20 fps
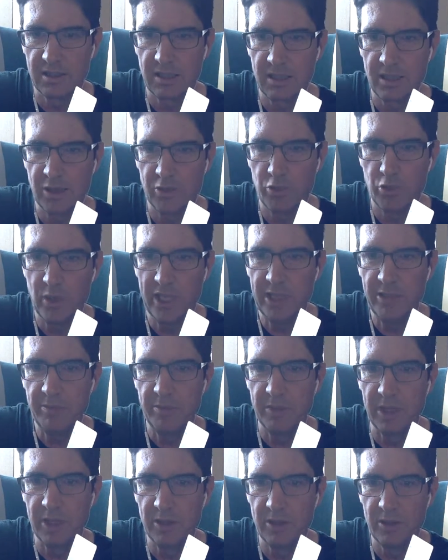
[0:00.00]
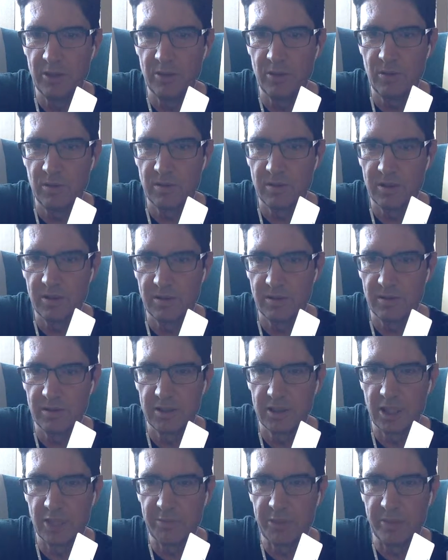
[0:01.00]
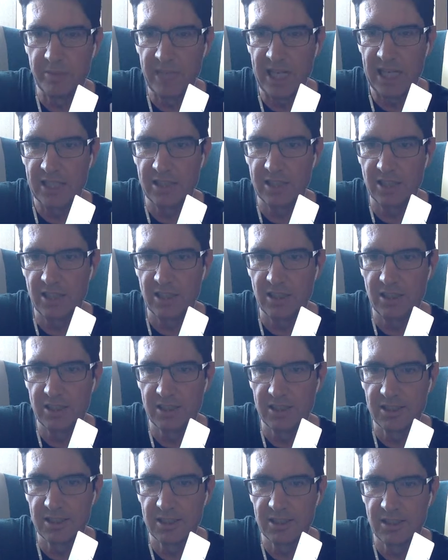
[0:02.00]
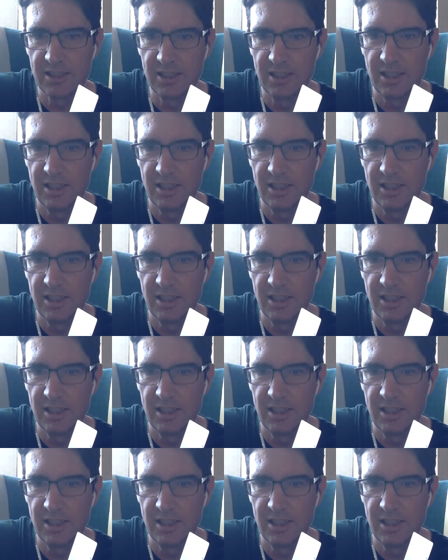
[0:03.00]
red-blue double-backed cards.